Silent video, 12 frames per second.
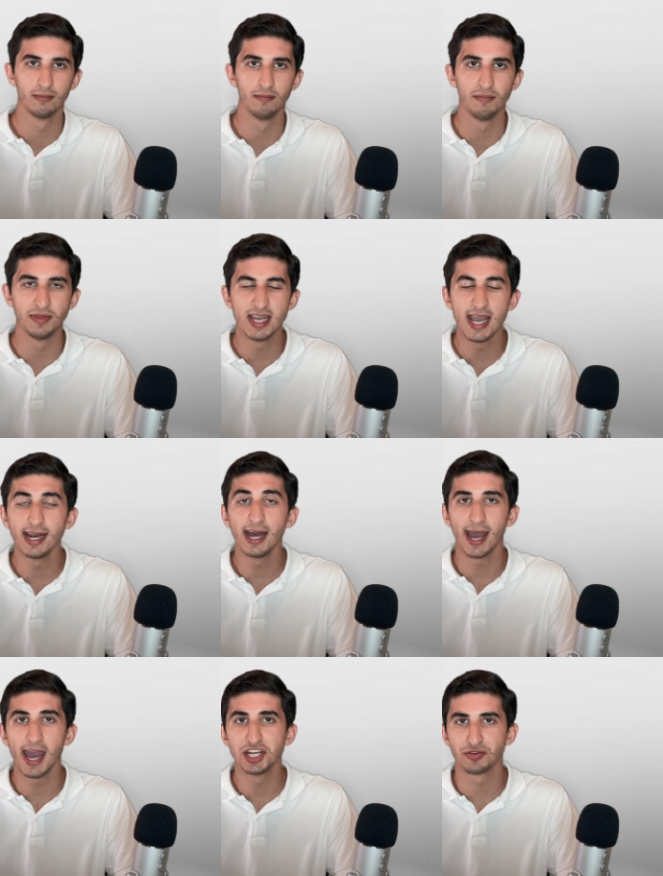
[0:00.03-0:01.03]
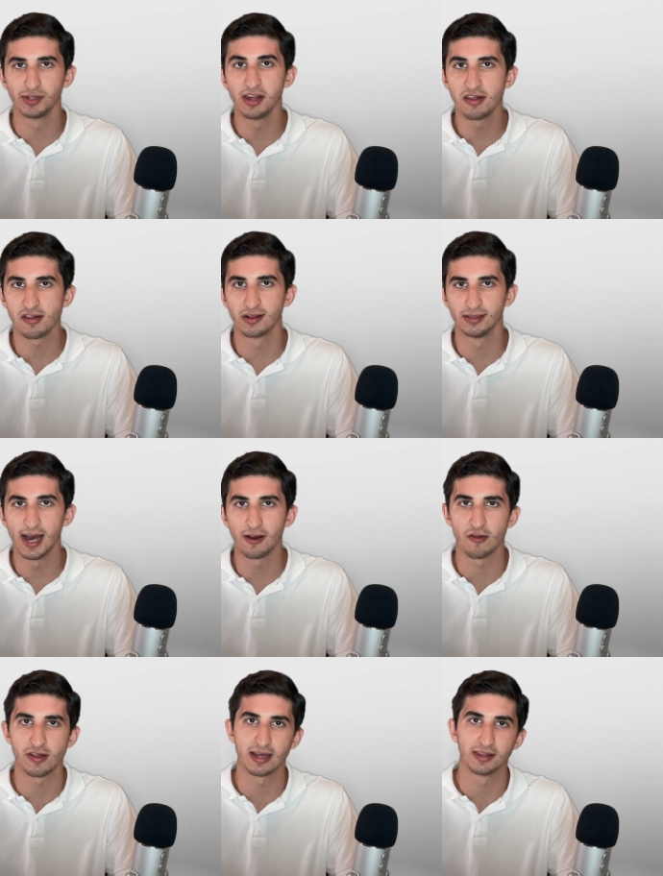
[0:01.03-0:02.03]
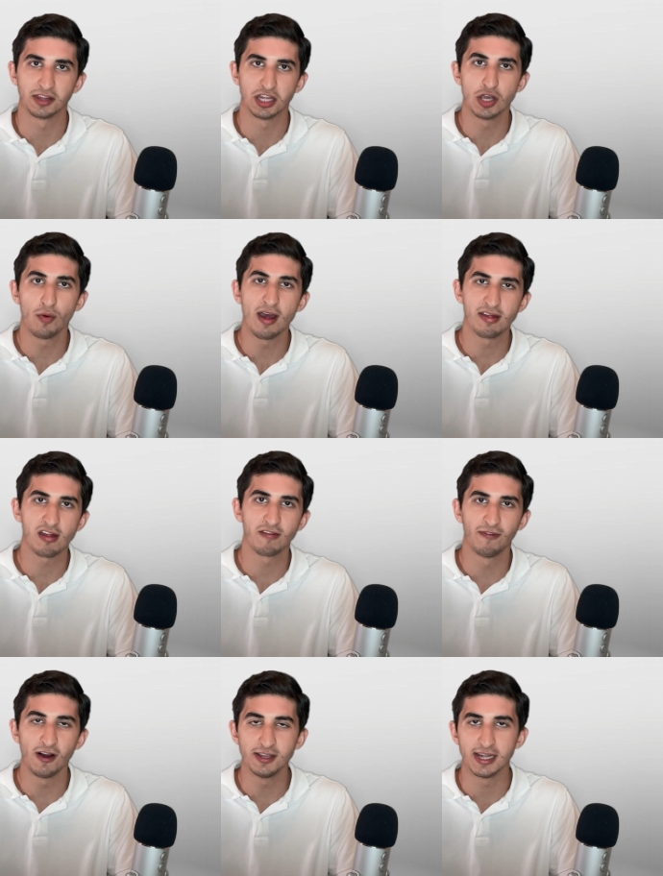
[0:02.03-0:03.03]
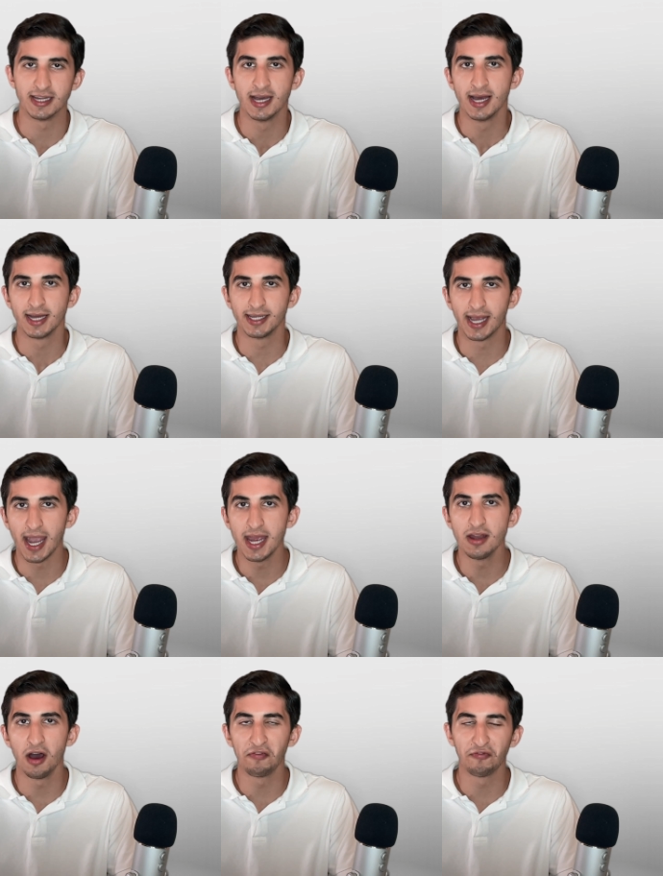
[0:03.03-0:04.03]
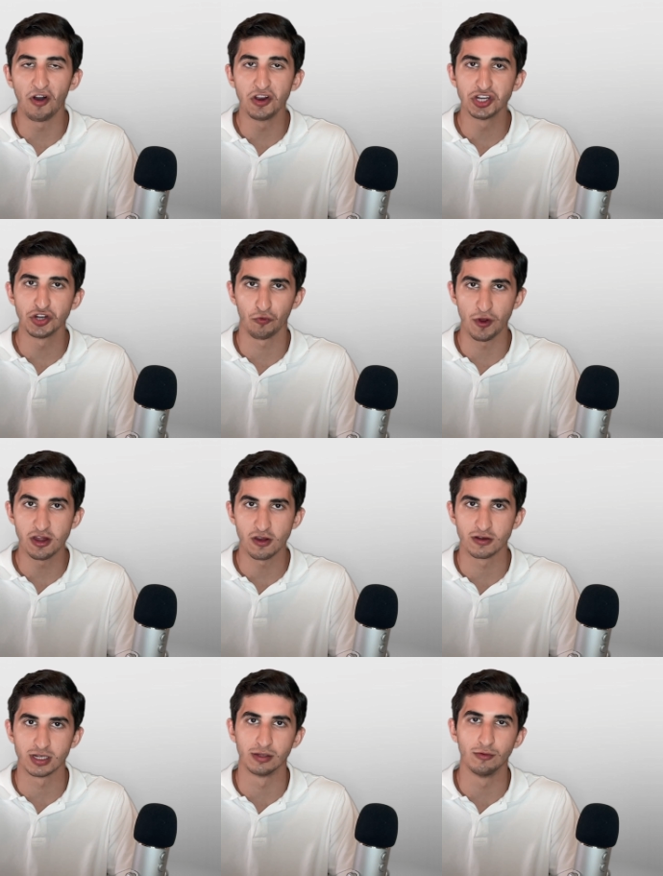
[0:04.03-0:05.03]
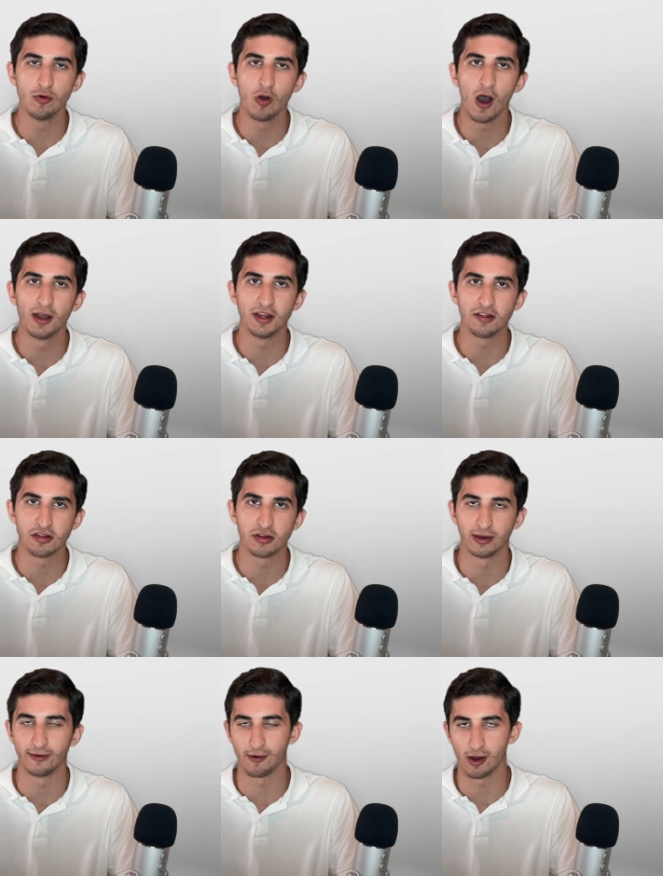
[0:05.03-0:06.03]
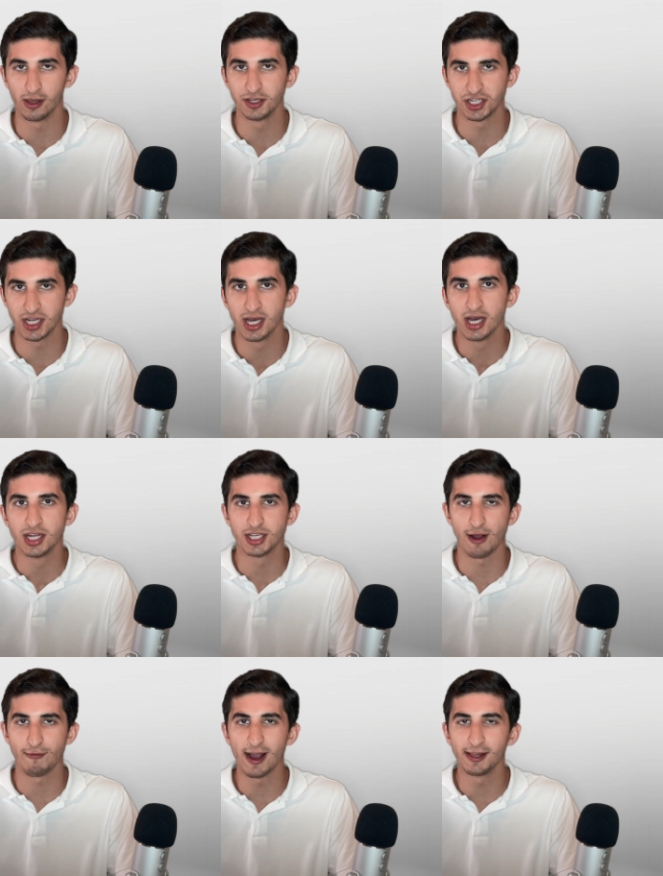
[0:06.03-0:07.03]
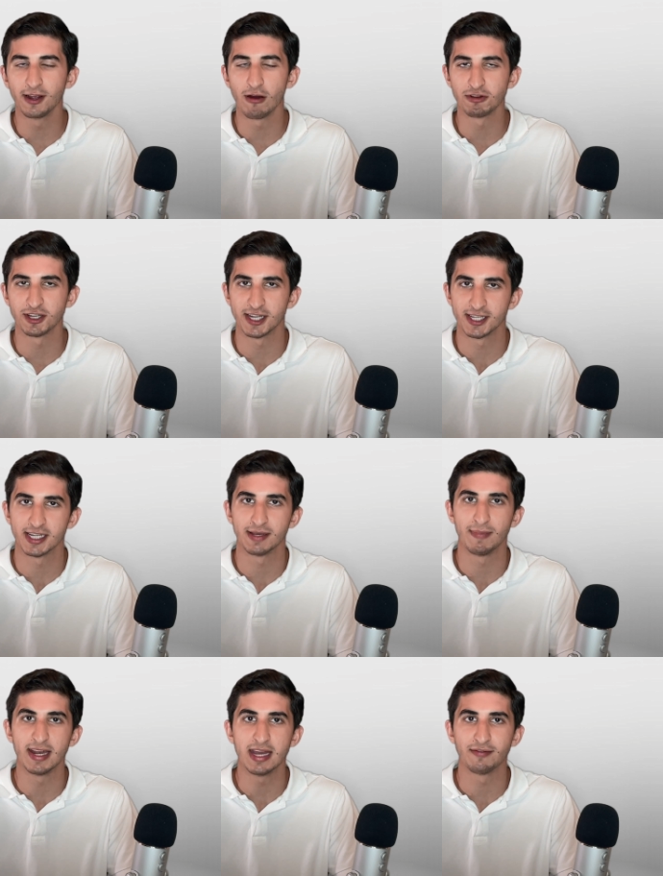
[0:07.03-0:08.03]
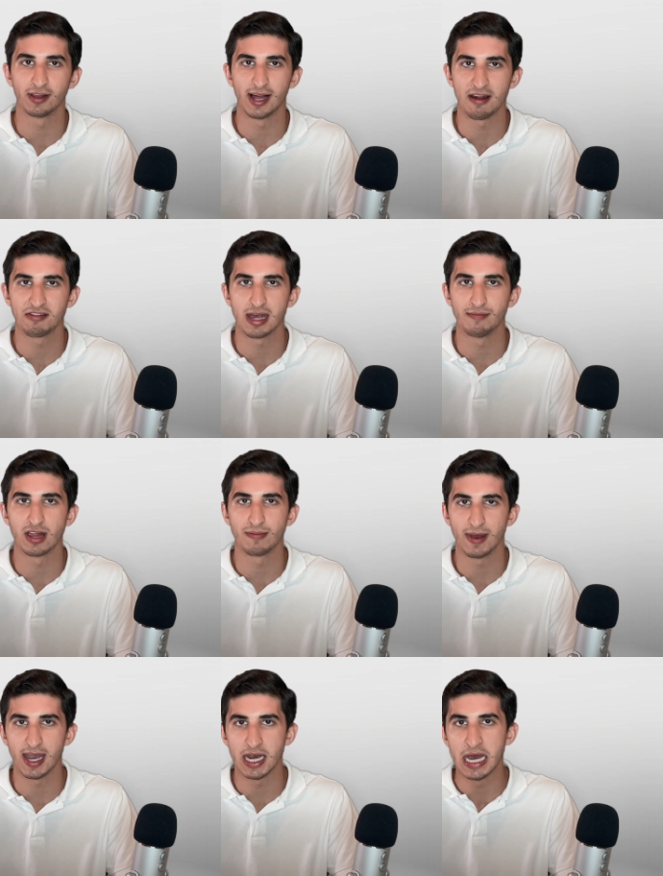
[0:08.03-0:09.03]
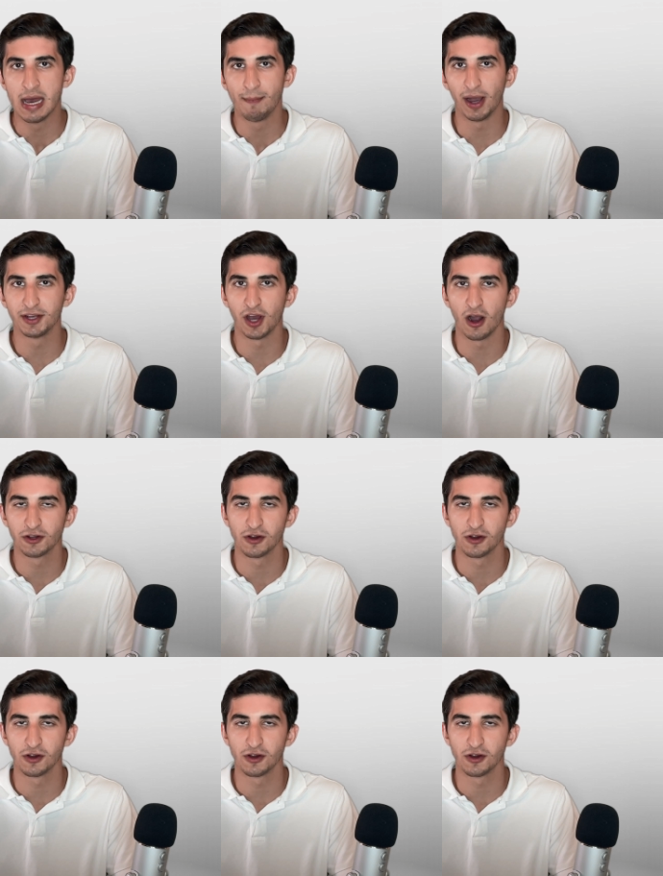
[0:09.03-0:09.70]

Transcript: The NIH releases a letter saying that the US has funded gain-of-function research in the Wuhan Institute of Virology, directly contradicting many of the last statements made by Dr.